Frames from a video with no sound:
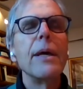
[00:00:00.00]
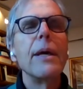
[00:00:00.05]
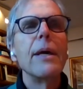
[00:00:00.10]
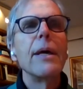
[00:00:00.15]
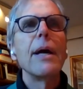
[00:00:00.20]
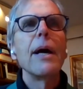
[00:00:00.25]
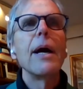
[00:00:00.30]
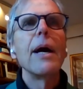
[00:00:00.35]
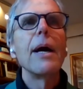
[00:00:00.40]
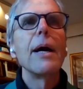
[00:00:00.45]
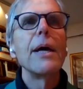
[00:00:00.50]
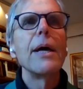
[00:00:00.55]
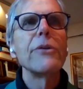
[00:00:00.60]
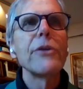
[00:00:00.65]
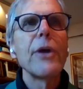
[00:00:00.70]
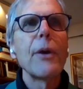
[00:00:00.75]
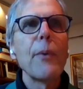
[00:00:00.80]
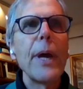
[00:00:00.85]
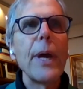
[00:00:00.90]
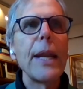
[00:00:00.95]
uh, as I
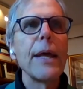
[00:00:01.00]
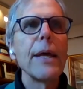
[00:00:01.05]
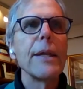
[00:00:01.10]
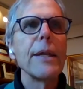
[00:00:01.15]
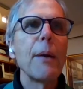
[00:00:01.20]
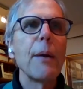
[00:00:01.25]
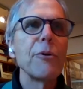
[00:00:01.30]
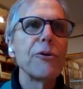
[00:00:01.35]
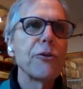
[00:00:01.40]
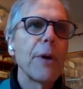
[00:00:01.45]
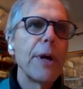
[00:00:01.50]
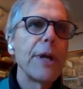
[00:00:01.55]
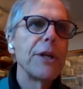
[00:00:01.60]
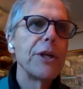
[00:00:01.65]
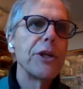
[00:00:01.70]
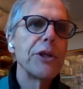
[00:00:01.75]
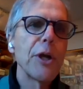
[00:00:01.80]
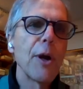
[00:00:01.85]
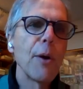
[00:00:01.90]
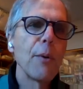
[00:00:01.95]
read it, and I was trying to
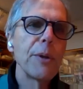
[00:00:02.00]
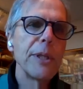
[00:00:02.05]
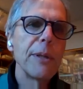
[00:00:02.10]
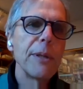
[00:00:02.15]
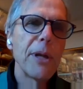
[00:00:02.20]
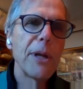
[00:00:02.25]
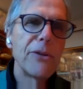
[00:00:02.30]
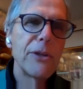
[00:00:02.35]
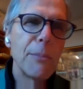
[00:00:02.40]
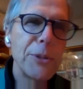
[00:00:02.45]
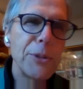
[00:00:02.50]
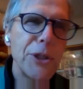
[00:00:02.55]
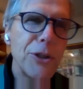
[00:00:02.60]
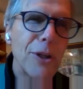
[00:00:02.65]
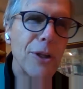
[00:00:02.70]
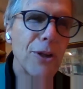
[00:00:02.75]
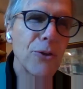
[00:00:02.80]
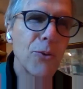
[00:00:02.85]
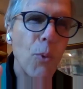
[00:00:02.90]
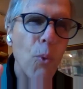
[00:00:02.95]
share it with him, and I said, but you know,
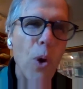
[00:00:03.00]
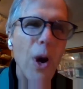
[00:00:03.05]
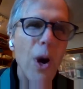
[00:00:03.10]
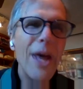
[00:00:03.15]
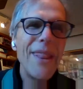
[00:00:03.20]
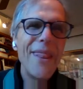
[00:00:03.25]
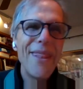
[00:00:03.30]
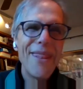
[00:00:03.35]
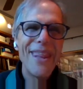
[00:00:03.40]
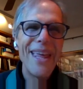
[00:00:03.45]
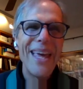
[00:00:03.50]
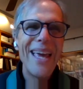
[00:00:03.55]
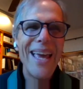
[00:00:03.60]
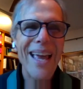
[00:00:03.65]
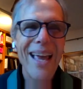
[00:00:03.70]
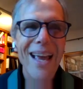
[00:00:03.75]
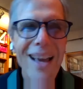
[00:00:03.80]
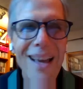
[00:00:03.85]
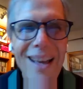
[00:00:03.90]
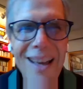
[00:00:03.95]
there's one
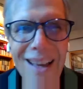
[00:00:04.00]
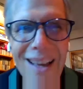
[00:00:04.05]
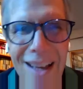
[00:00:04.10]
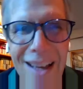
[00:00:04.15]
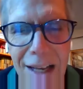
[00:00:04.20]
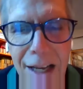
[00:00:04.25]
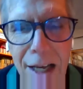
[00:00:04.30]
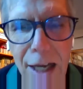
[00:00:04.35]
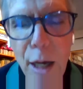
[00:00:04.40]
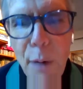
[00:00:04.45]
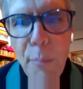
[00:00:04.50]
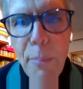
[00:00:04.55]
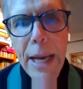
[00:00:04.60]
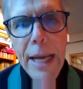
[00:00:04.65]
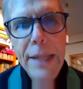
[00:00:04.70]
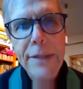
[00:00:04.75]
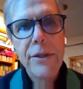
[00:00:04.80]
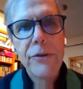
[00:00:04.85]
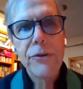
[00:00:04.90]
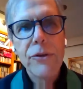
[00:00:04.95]
thing
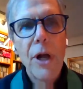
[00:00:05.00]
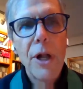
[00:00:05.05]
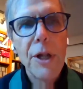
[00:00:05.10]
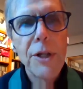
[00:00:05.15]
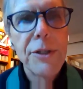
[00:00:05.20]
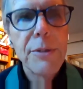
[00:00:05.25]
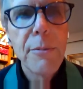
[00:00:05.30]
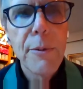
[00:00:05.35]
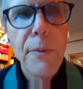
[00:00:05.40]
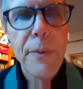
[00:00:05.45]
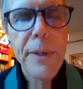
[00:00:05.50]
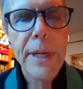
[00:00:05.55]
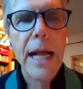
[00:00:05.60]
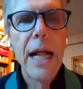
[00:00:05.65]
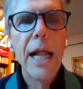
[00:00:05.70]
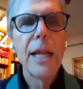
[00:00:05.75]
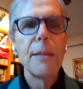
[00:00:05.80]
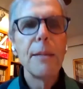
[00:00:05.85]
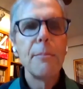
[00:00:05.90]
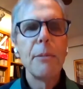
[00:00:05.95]
about this ultimate
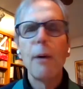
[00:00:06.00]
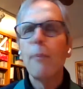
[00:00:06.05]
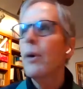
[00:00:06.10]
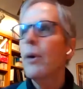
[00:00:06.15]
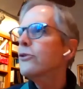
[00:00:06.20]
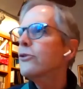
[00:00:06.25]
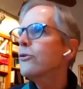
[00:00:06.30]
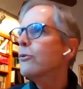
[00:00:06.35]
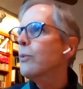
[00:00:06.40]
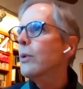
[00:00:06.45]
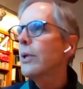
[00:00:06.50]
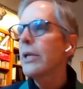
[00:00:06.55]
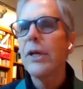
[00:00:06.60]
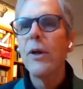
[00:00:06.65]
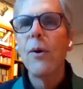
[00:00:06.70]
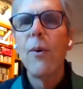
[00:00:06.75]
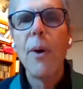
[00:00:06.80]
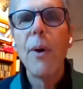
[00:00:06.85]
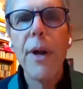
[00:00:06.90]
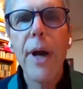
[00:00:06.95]
reality, about what's really going
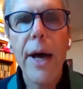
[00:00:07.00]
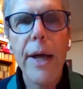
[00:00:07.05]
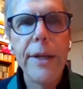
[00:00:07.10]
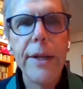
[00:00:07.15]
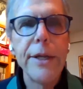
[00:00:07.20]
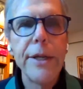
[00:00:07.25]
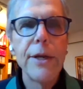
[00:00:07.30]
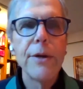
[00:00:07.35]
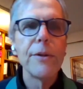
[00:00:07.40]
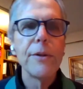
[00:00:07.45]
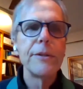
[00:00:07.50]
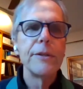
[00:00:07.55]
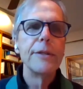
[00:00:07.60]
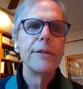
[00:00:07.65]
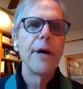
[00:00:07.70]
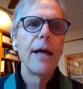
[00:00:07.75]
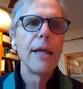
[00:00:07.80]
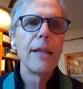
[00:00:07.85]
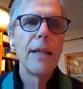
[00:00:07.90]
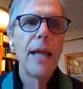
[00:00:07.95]
on here that the Dalai
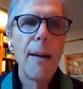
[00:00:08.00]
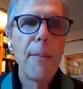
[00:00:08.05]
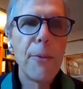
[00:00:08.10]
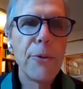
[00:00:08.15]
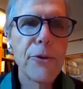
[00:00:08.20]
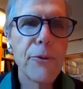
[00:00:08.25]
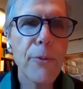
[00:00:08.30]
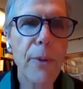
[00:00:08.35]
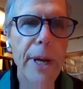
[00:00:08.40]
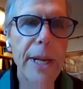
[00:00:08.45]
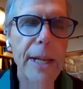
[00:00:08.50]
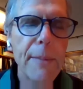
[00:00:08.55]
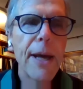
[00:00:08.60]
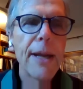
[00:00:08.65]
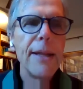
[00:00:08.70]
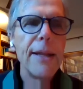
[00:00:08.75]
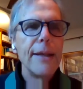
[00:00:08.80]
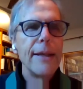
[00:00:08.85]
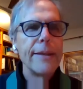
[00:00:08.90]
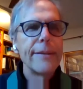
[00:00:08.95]
Lama was writing about
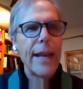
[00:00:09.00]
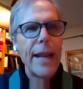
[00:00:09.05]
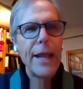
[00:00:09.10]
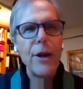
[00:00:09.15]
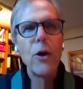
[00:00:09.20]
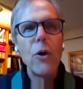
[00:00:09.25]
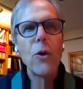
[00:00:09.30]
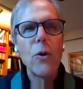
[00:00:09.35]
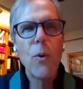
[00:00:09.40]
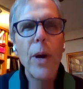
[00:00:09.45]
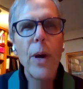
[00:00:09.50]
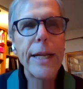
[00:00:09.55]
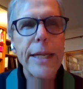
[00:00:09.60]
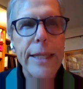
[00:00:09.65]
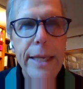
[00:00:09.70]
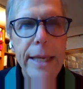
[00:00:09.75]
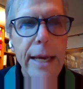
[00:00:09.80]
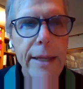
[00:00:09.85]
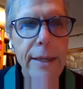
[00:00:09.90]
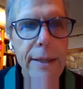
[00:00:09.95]
that I don't quite
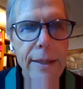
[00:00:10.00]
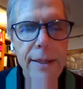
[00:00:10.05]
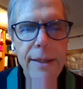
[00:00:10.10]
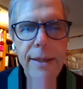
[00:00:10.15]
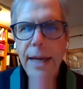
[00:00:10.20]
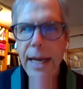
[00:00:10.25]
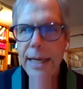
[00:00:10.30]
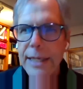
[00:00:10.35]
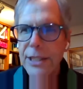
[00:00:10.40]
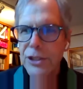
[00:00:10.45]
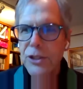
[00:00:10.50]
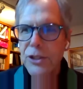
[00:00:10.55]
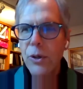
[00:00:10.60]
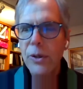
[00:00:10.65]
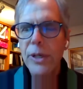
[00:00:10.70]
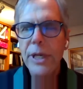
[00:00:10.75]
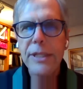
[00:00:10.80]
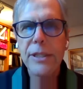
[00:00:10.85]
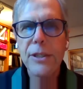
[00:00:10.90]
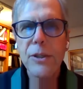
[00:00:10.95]
get. I just don't
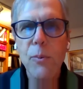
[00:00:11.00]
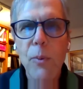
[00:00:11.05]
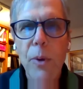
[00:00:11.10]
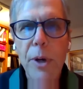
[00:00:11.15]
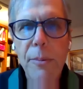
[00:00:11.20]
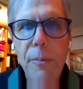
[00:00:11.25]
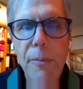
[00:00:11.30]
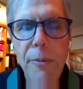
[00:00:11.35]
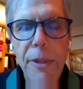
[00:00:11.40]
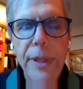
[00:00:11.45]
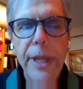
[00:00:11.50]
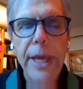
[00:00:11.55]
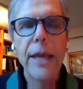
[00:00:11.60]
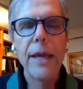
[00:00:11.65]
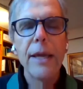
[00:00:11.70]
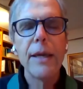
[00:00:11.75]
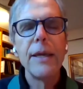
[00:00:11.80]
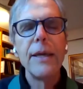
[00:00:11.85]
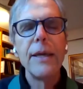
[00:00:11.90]
get this one thing,